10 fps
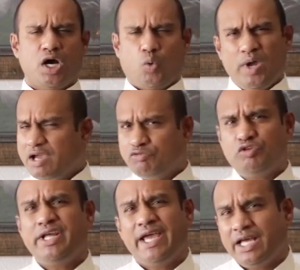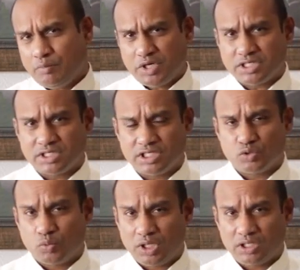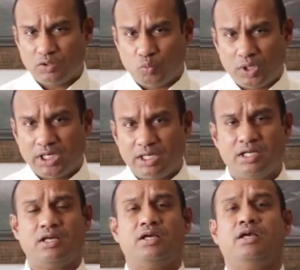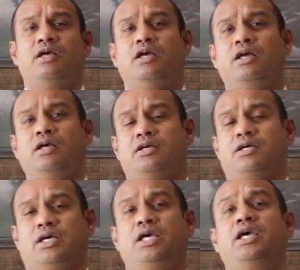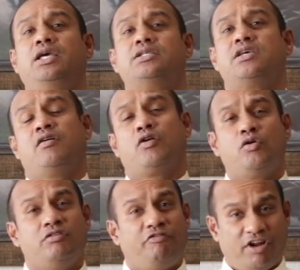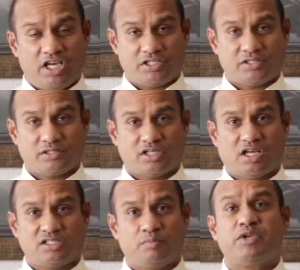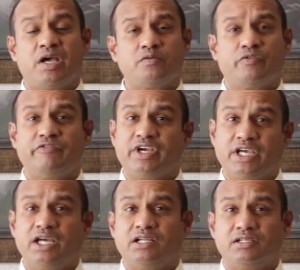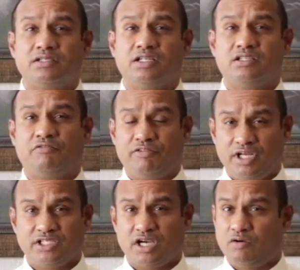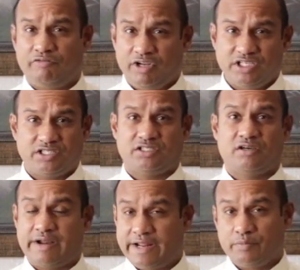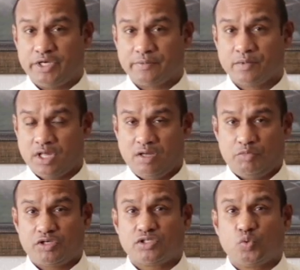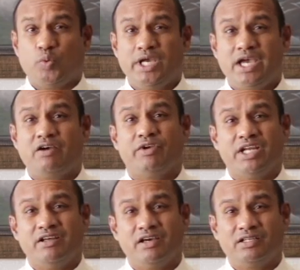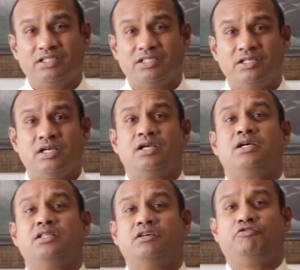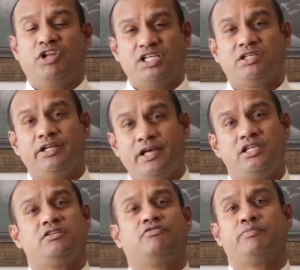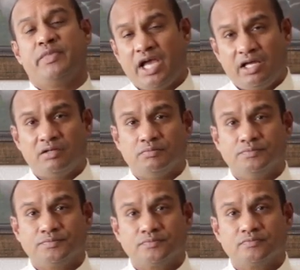We have three enemies in this world. One is our own flesh. Sometimes we forget that the flesh, our flesh is our enemy, because we have inherited the fleshly nature from Adam.